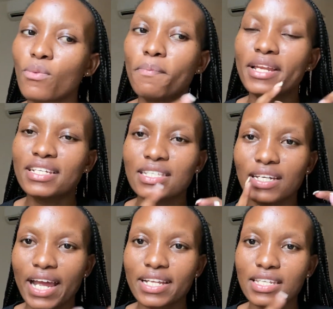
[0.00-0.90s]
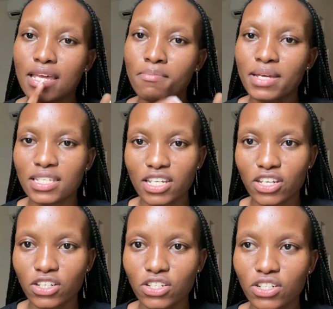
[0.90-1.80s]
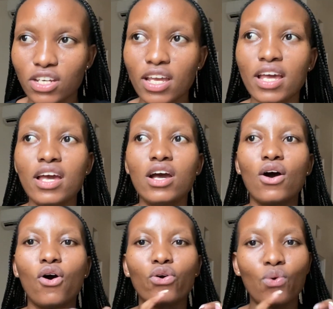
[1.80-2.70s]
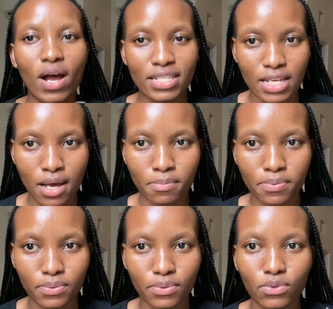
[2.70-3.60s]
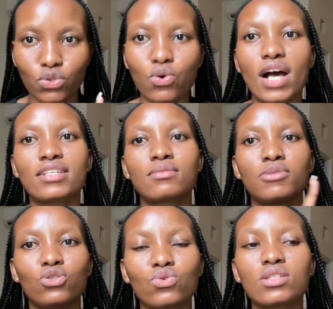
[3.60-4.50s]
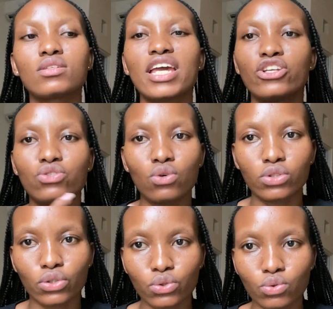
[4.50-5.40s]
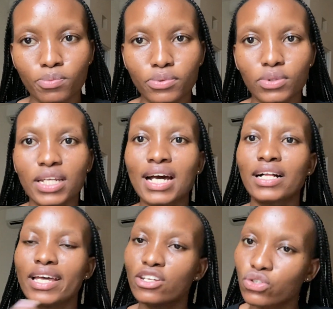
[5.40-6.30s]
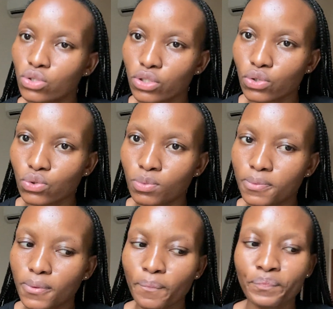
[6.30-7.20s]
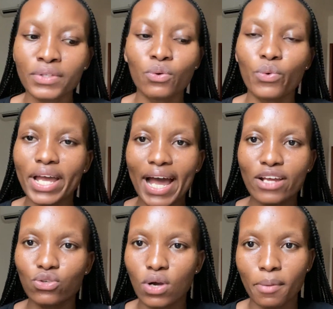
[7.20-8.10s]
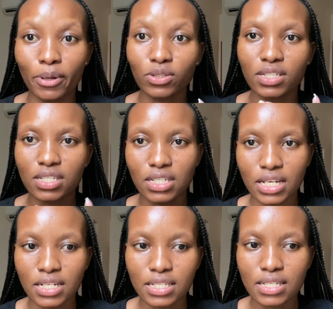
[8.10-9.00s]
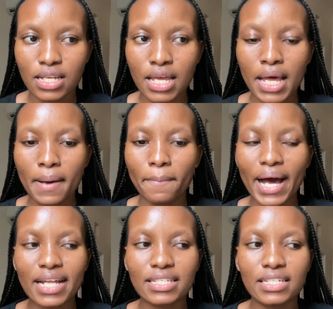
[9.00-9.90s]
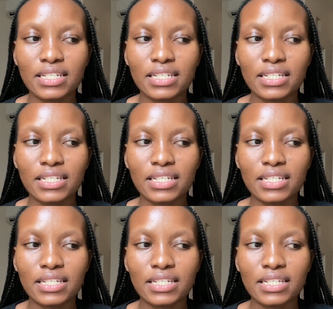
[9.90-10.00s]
Please write a message on WhatsApp to ask me to add you on the group. Then I'll add you on the group where I talk about these things. But